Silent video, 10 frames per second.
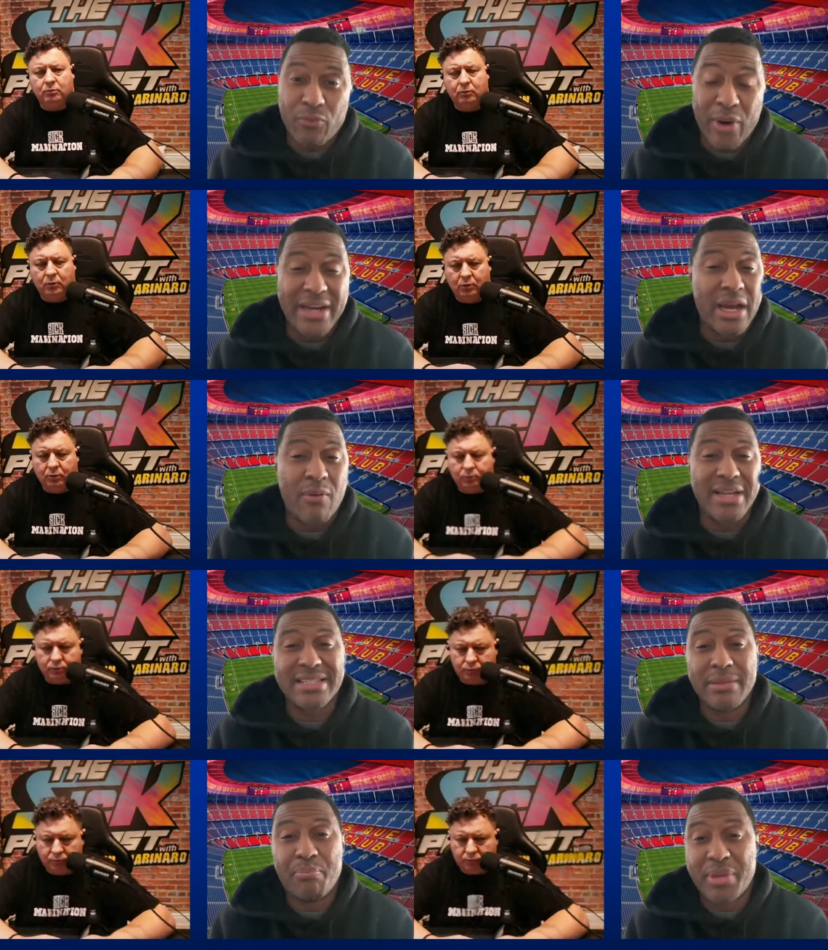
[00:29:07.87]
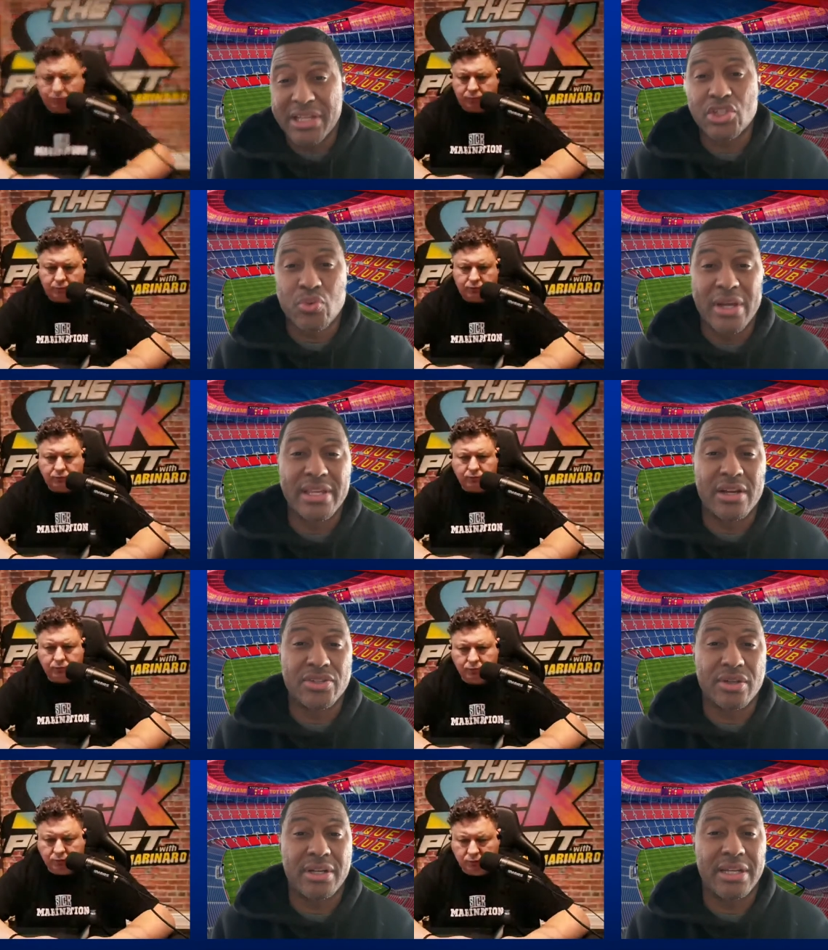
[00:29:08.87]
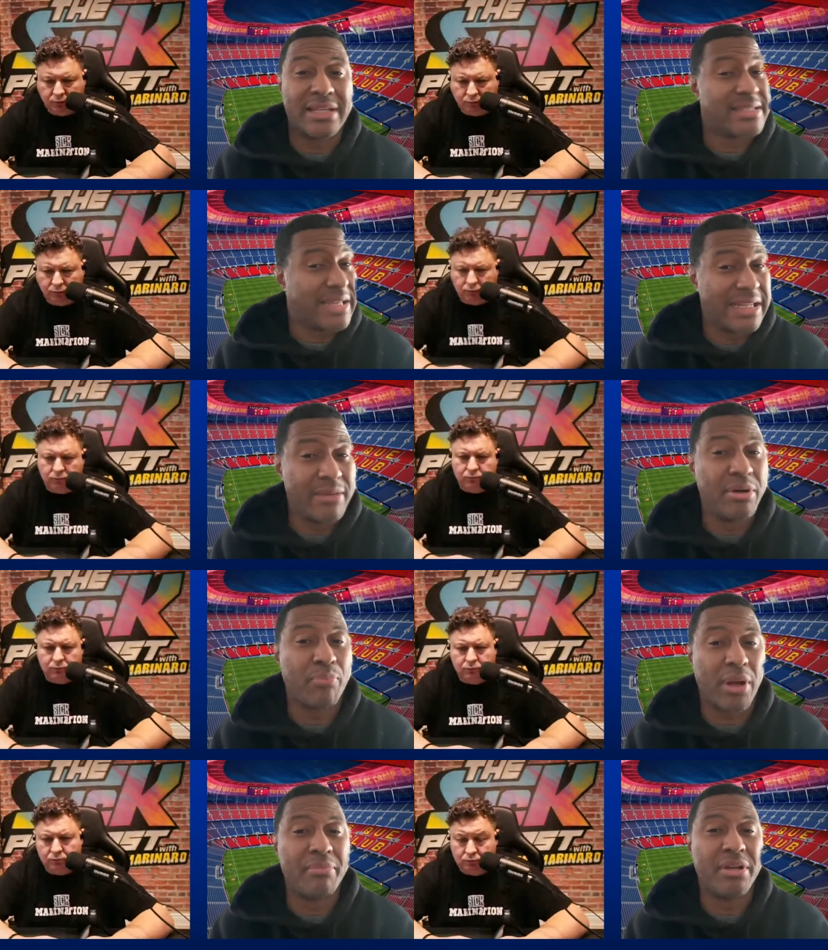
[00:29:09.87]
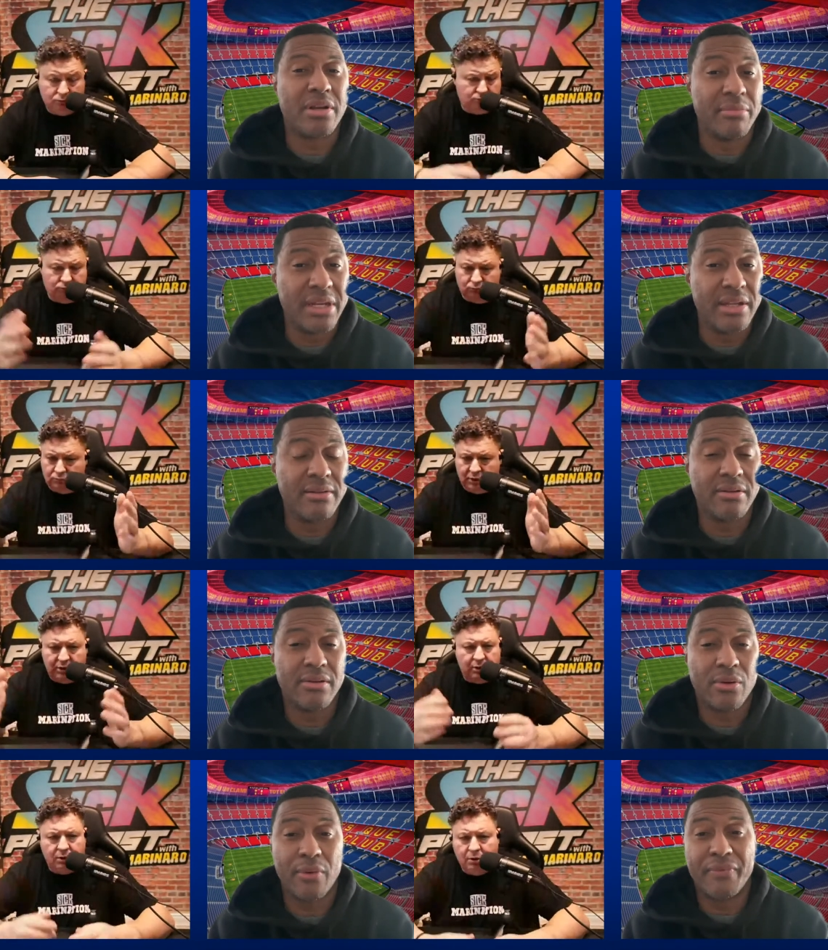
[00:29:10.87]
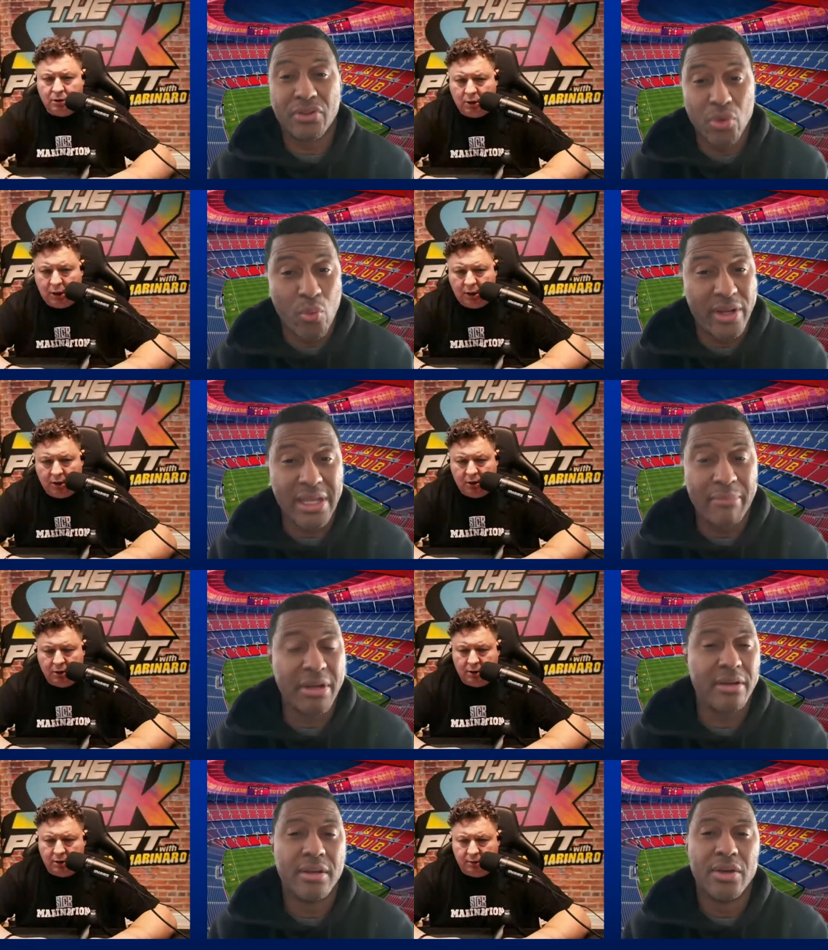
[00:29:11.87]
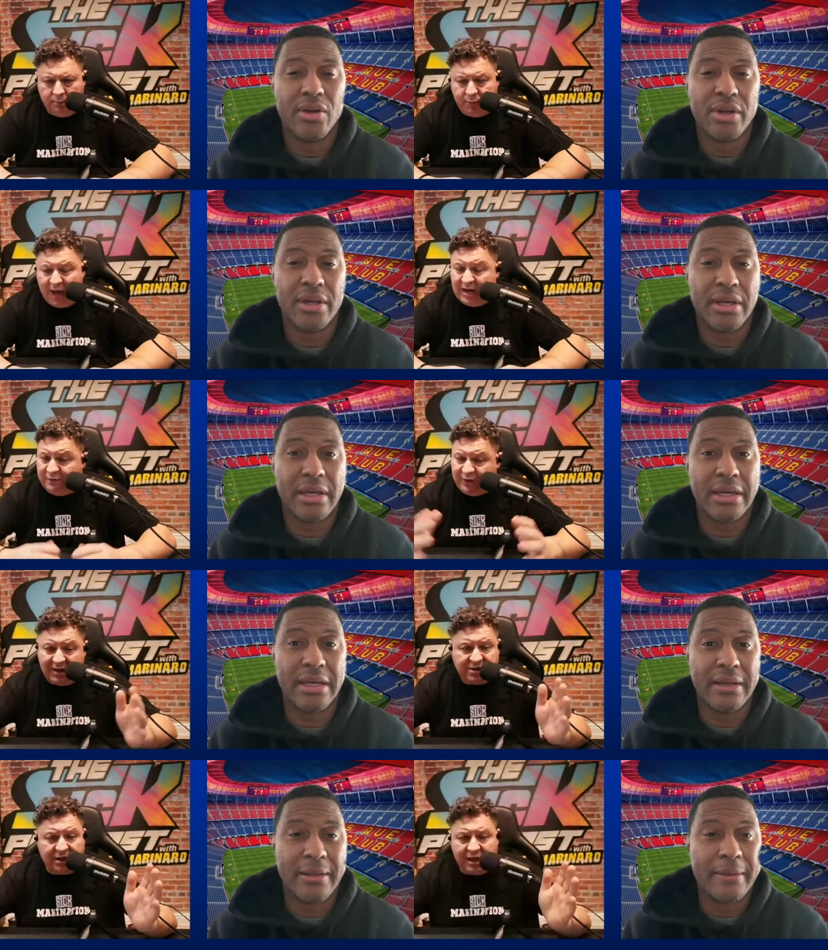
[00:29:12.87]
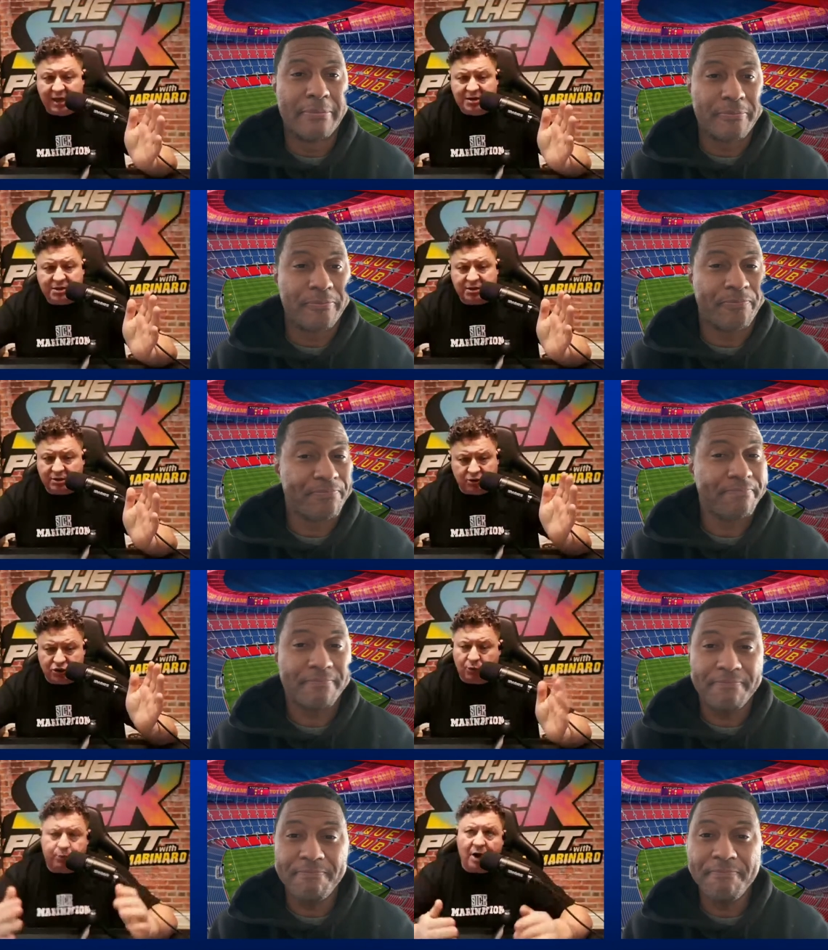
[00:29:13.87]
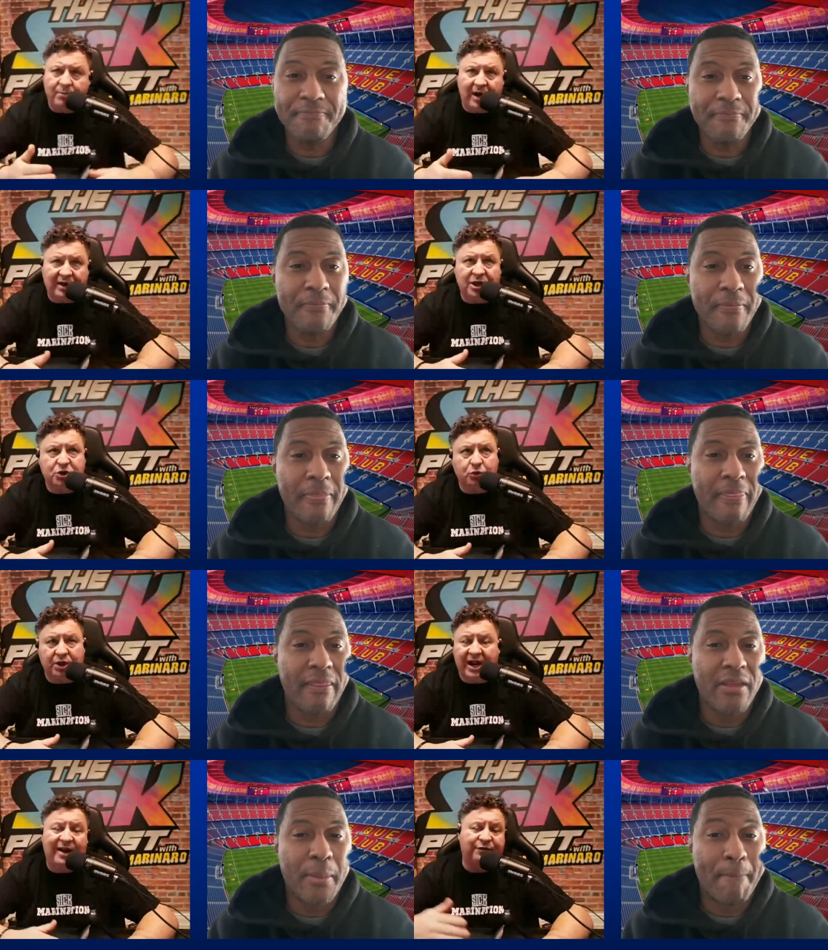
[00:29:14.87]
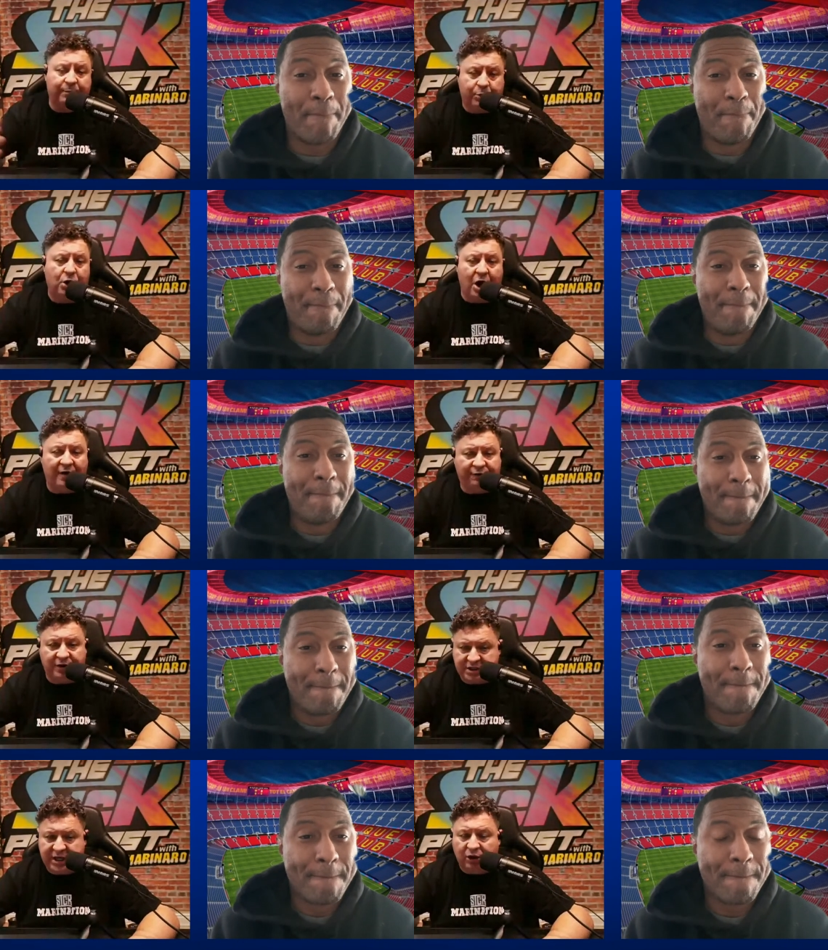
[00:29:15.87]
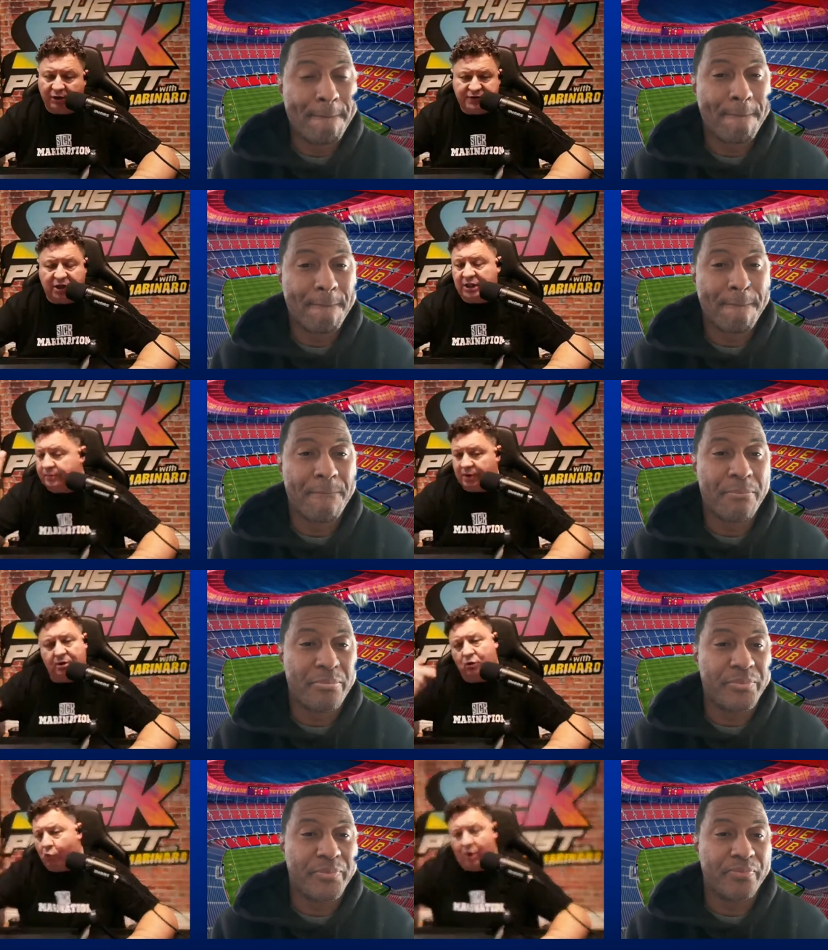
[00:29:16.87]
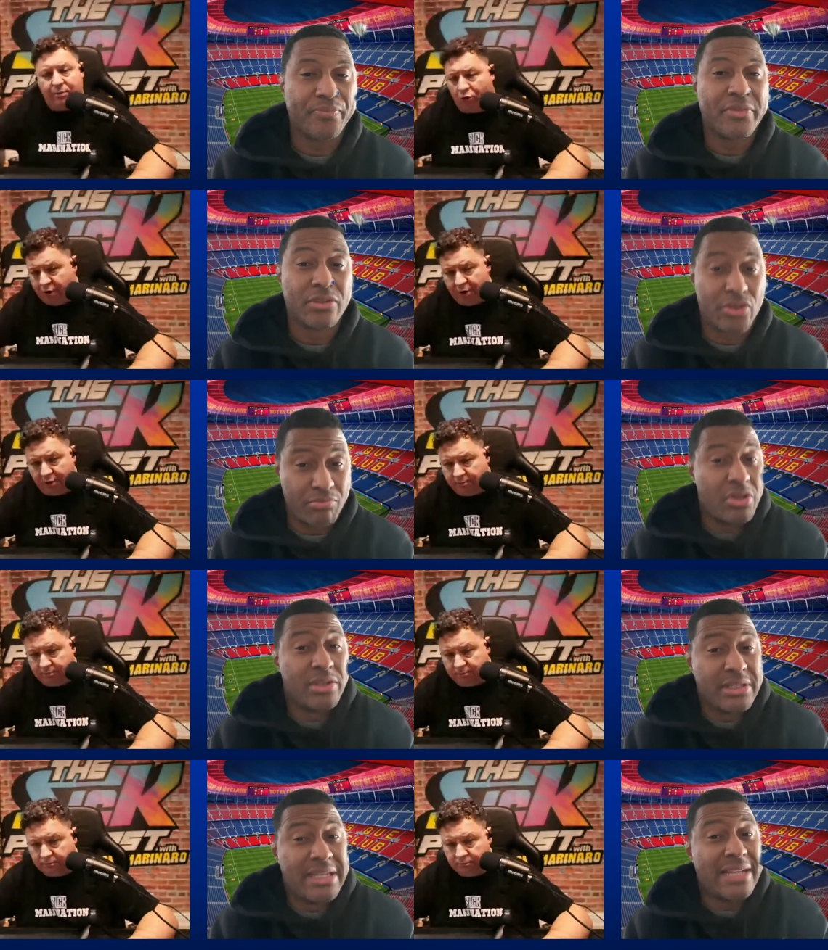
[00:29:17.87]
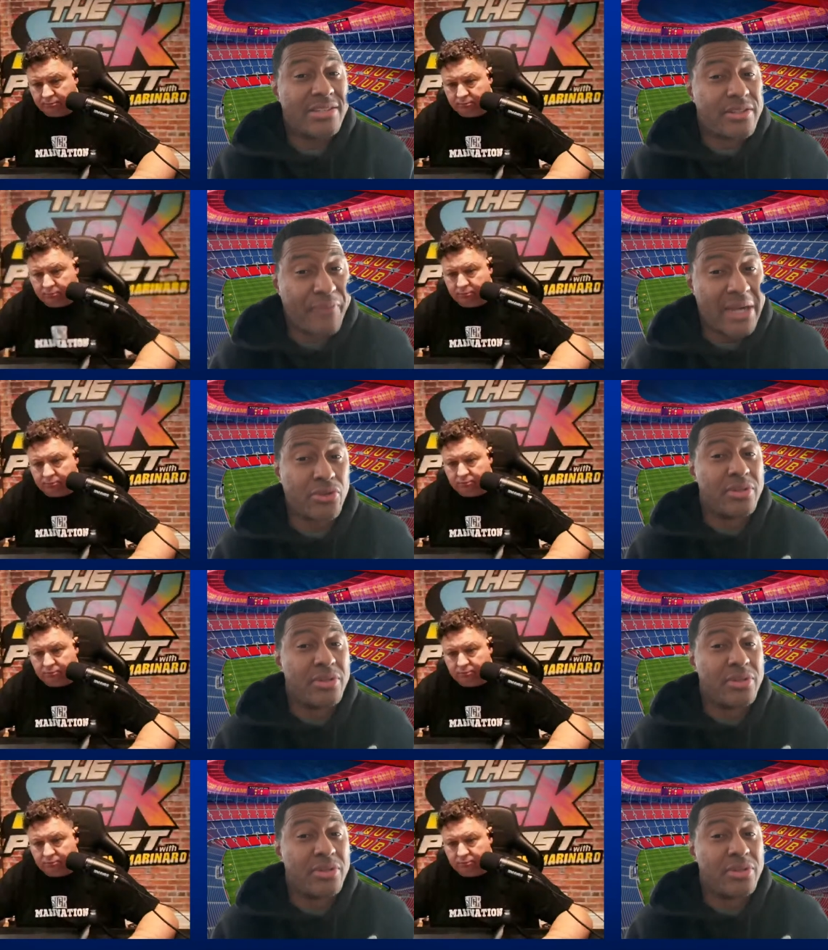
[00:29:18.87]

Speaker 1: right now I see Piet Choinière starting and Saliba probably coming in or Victor Wanyama. Pat, if uh, that's
Speaker 2: the case, there's no problem. I guess they'd have to put off the sale of Saliba one more year.
Speaker 1: That's the factor.